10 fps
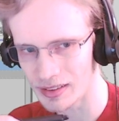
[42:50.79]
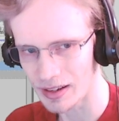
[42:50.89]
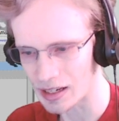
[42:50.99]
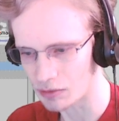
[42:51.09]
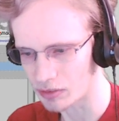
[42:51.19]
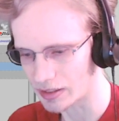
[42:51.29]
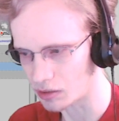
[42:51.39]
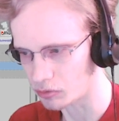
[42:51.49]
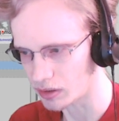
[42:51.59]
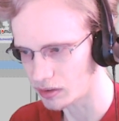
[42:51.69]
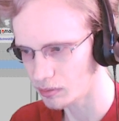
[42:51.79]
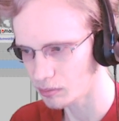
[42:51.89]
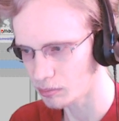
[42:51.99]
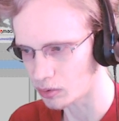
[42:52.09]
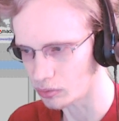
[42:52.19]
have like every
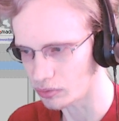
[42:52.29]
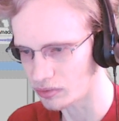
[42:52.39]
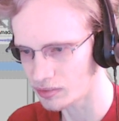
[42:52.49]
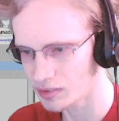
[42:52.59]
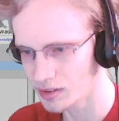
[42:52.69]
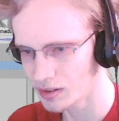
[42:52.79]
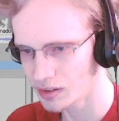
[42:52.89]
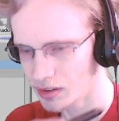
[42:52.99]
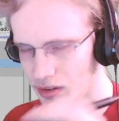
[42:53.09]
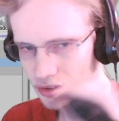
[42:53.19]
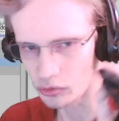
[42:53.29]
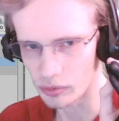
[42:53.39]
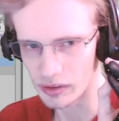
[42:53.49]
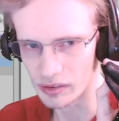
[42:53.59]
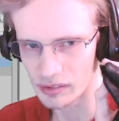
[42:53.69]
pose to
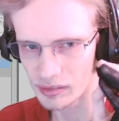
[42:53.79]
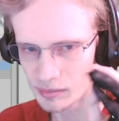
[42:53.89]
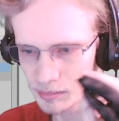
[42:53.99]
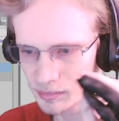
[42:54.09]
this,